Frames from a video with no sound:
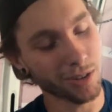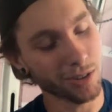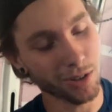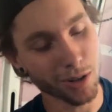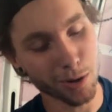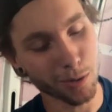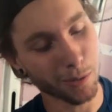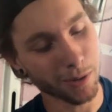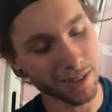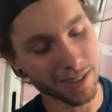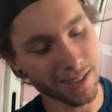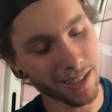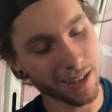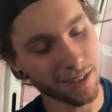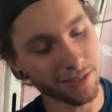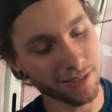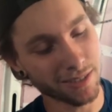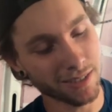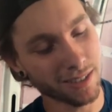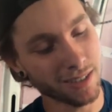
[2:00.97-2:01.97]
You don't want
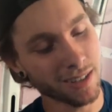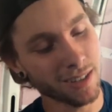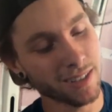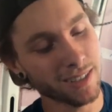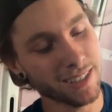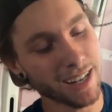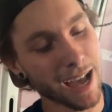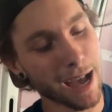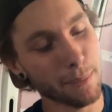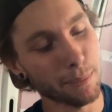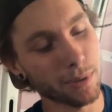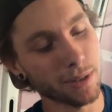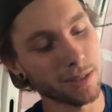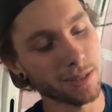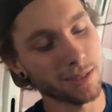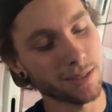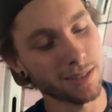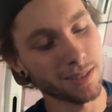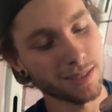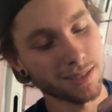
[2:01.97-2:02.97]

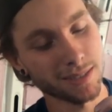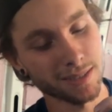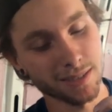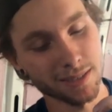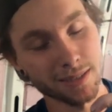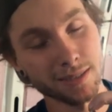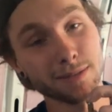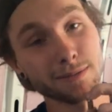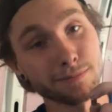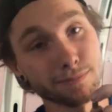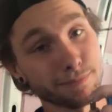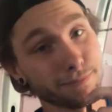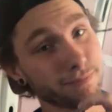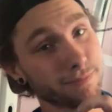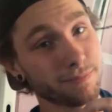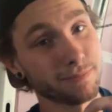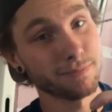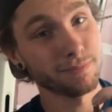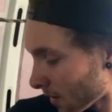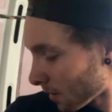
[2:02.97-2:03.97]
self-tappers.
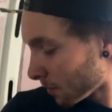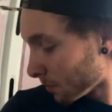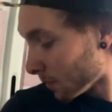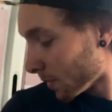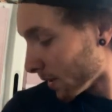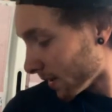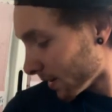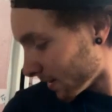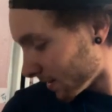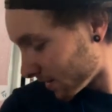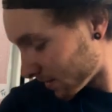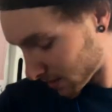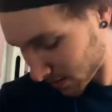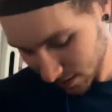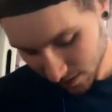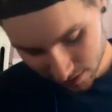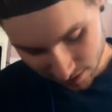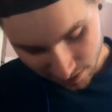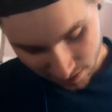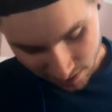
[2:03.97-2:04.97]
But
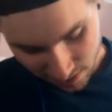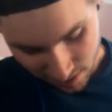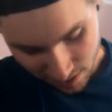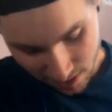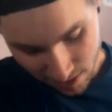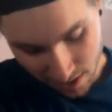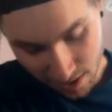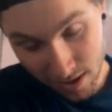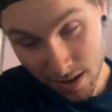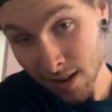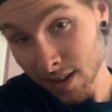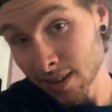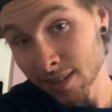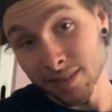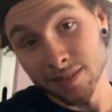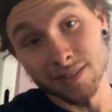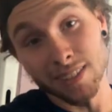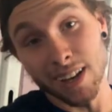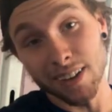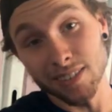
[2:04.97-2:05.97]

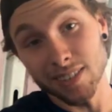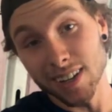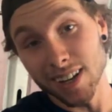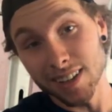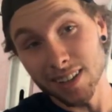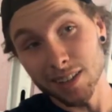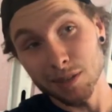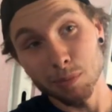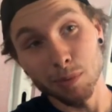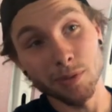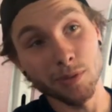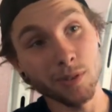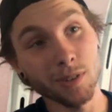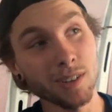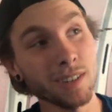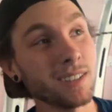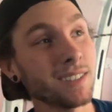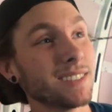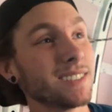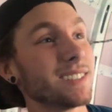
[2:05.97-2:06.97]
never done this
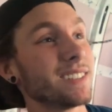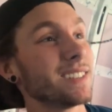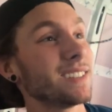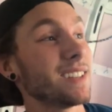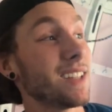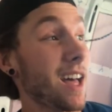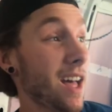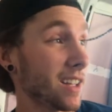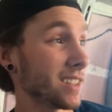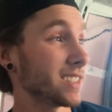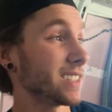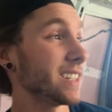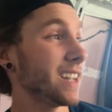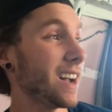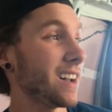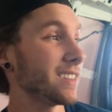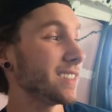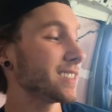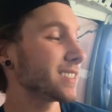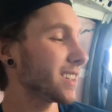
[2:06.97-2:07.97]
before. I'll see
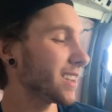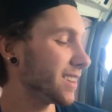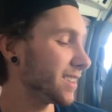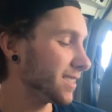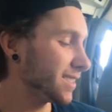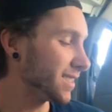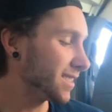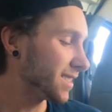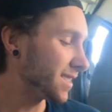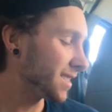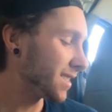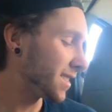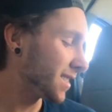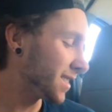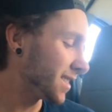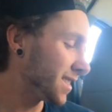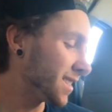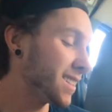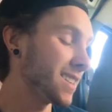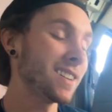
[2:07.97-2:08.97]
how this goes.
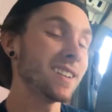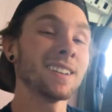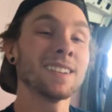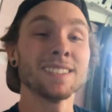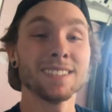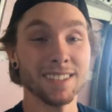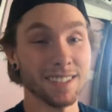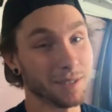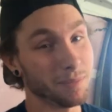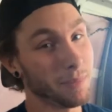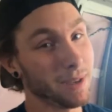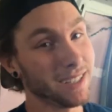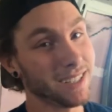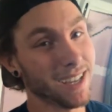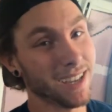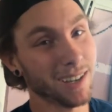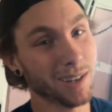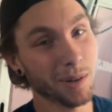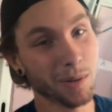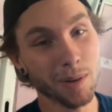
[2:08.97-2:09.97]
This may
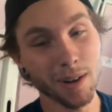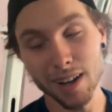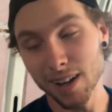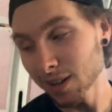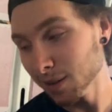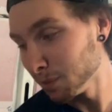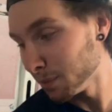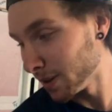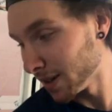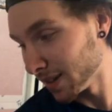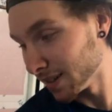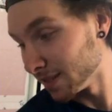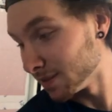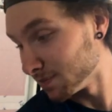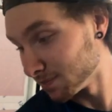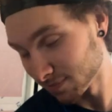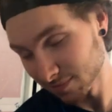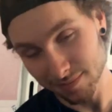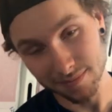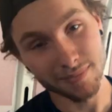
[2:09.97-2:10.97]
take a while, but
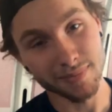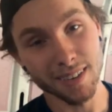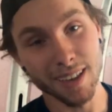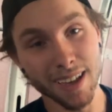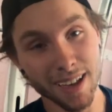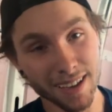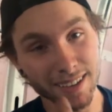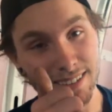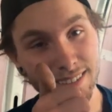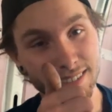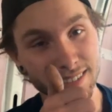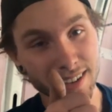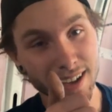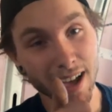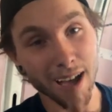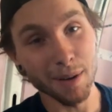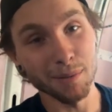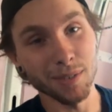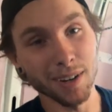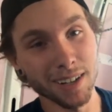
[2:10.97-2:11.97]

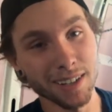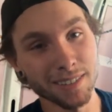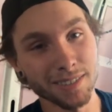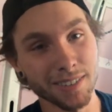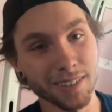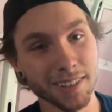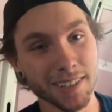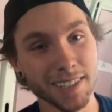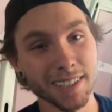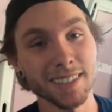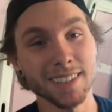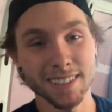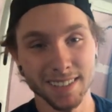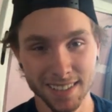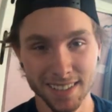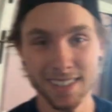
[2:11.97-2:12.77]
I'm ready for it.